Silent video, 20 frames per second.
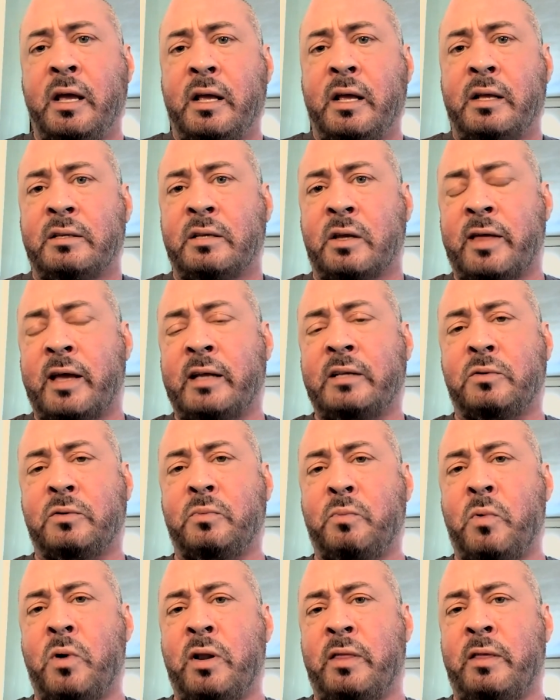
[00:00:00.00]
So that's
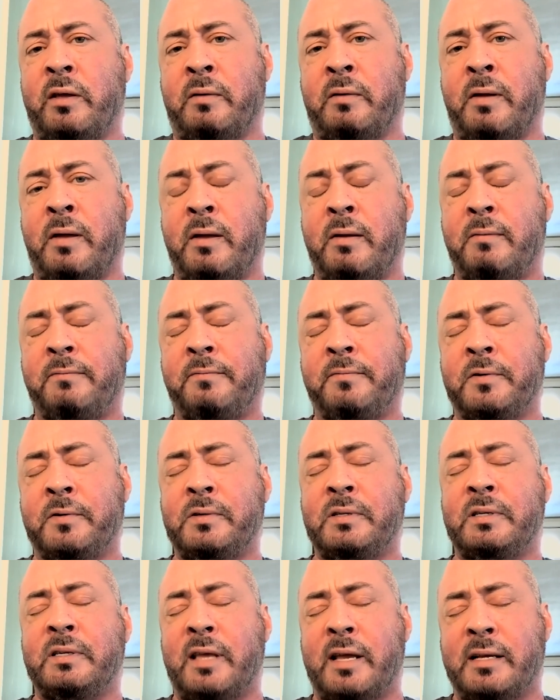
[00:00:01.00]
one of the
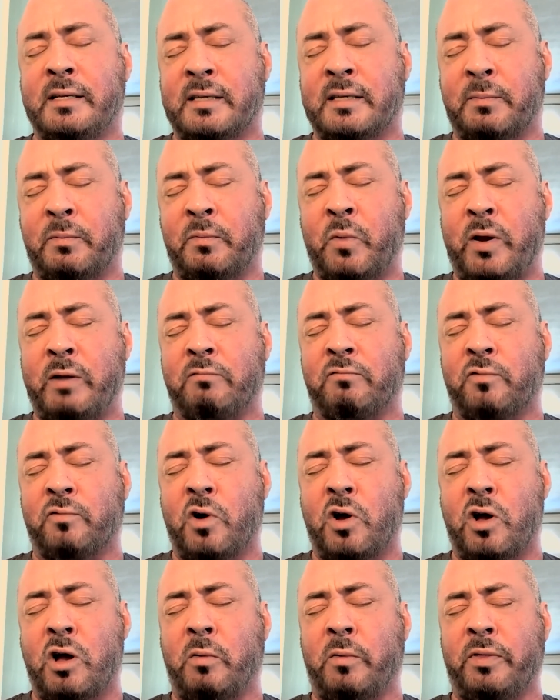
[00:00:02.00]
first things that went
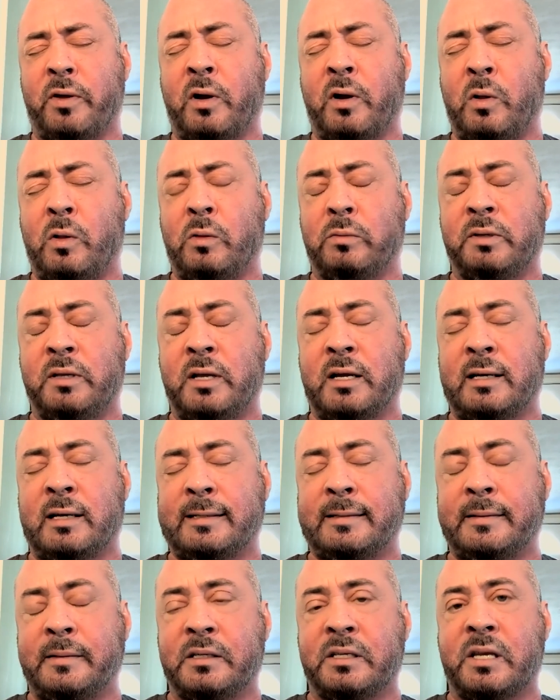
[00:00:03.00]
wrong with the whole
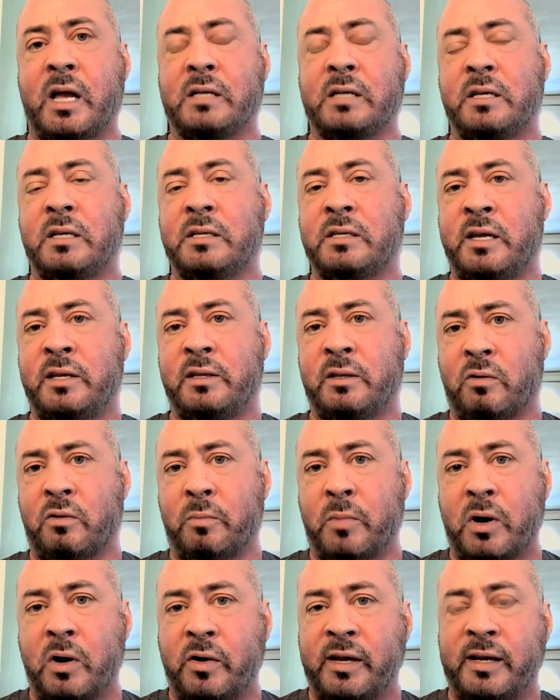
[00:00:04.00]
uh, exogenous ketone
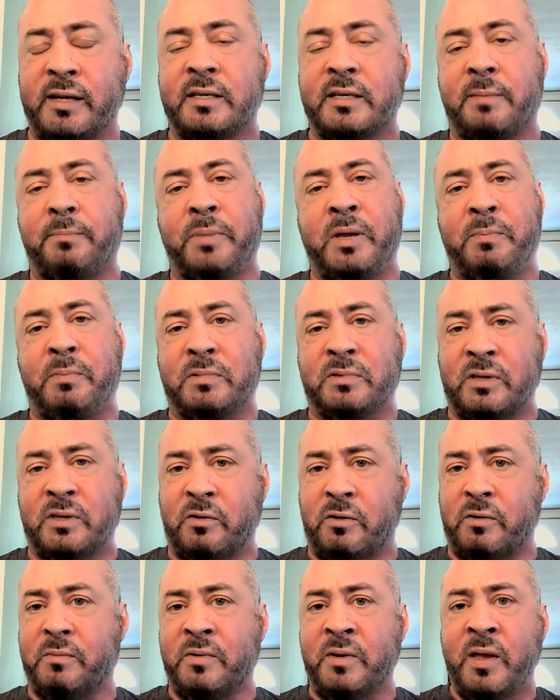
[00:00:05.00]
market, is that people
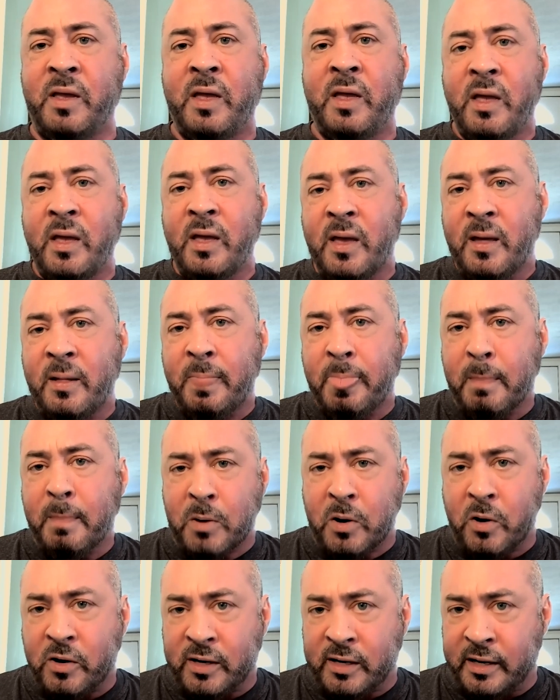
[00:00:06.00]
started
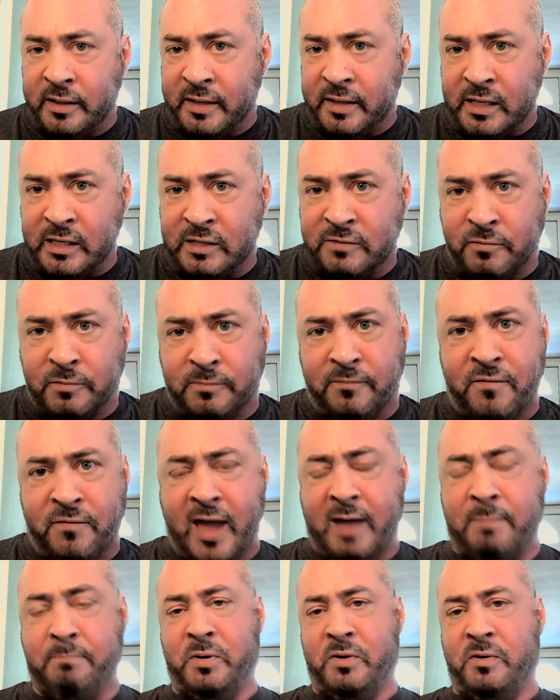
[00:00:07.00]
marketing these for
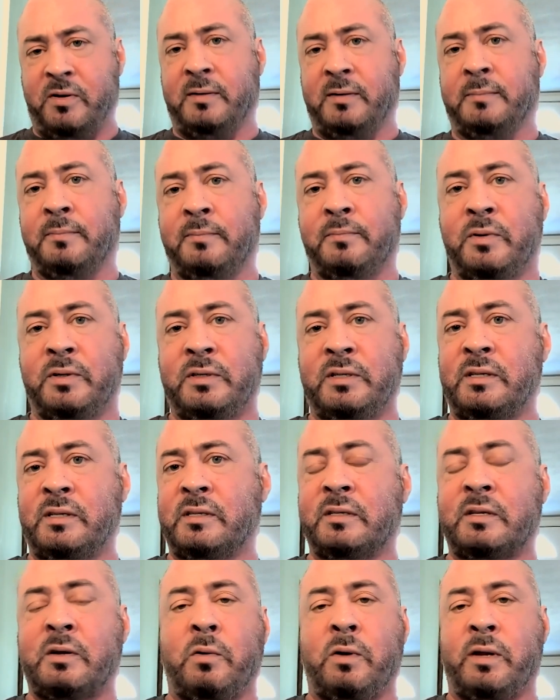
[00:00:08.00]
fat burning, which
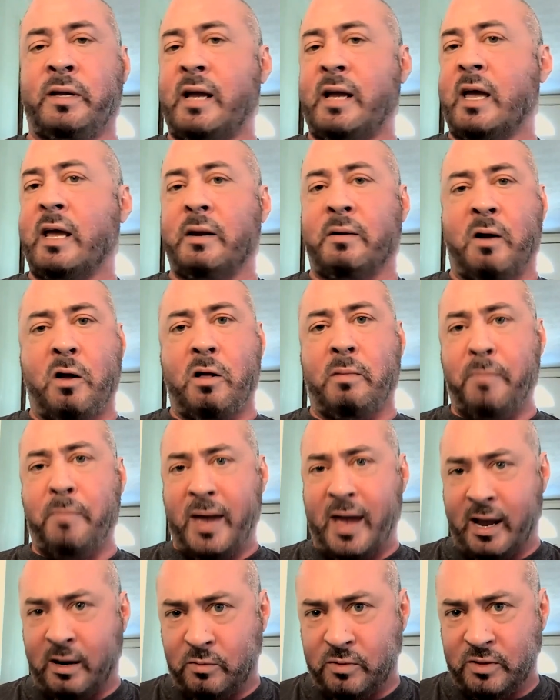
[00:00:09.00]
has totally got it all
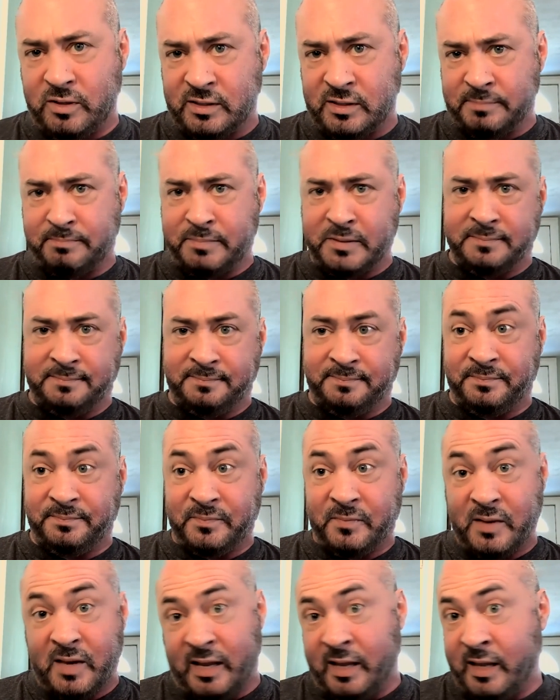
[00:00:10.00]
backwards. But
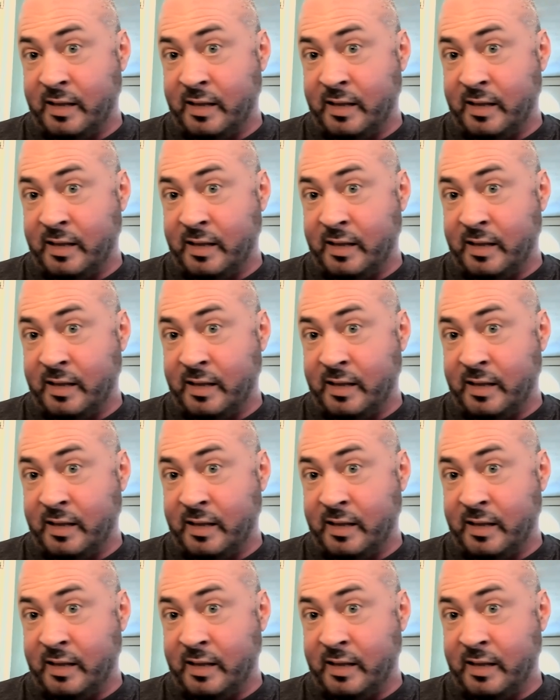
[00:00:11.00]
mm.